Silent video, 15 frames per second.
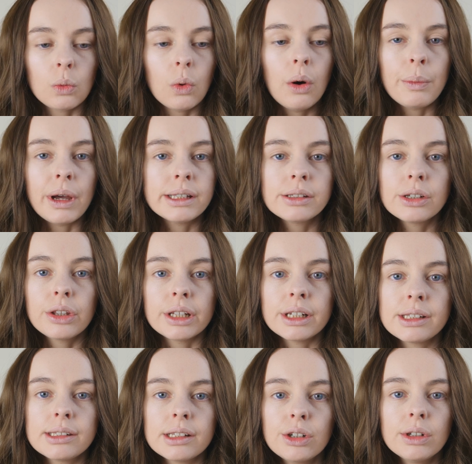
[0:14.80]
what better than
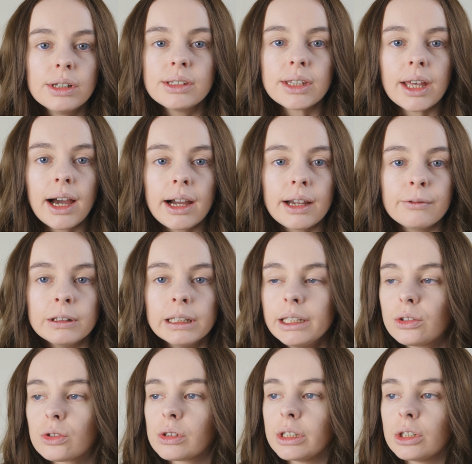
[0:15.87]
a series that I've
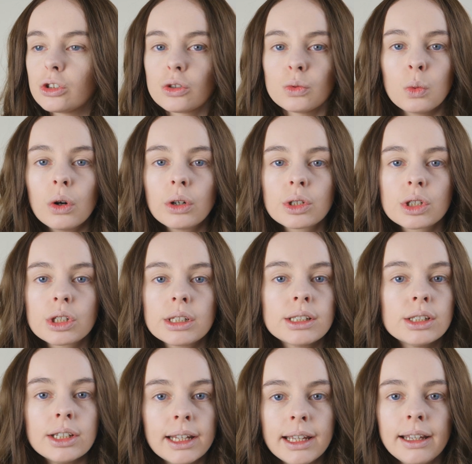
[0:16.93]
literally just
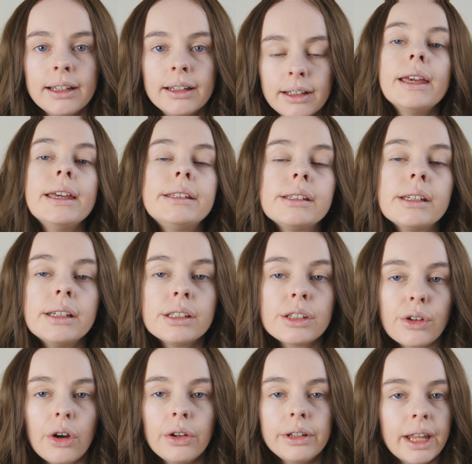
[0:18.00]
watched today. It
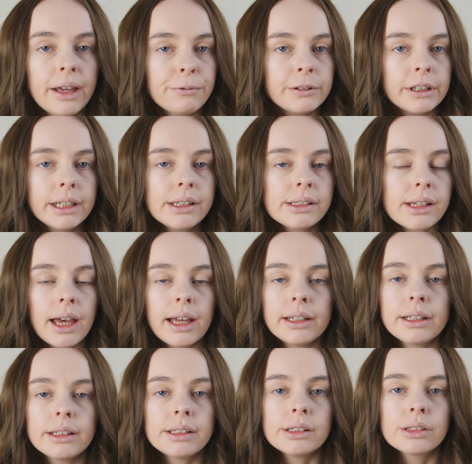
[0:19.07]
is on Netflix
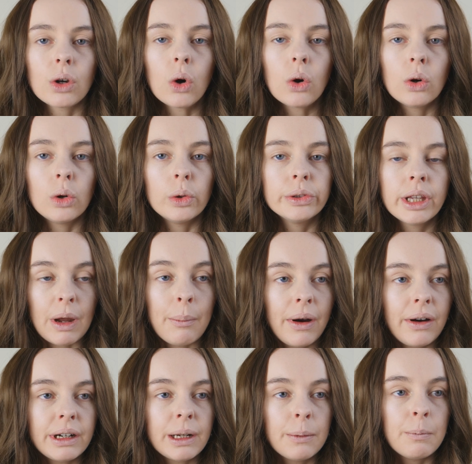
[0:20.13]
and it is called
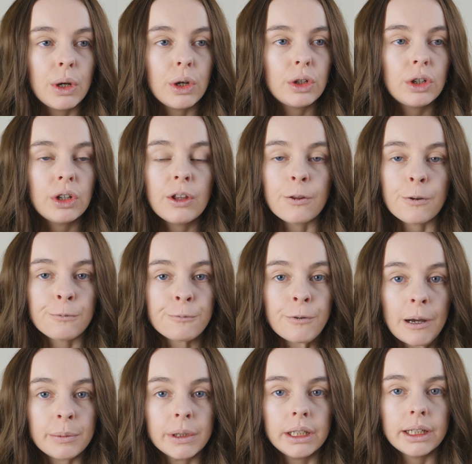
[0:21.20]
American Murder: The
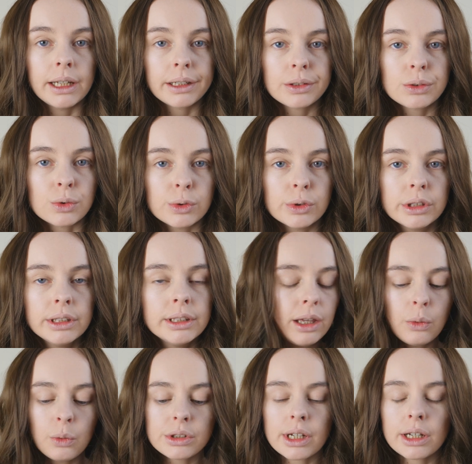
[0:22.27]
Family Next Door.
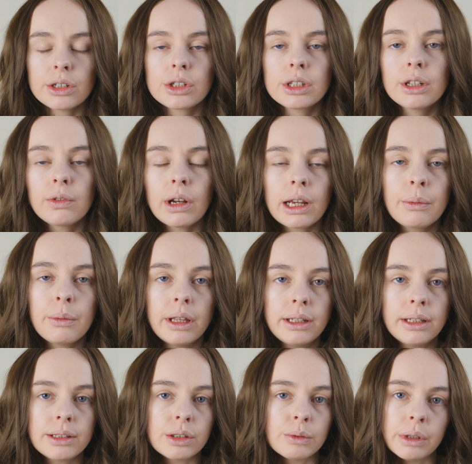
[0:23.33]
It was actually
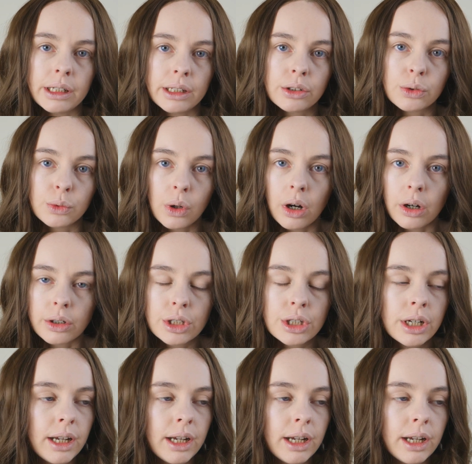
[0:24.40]
recommended to me to watch.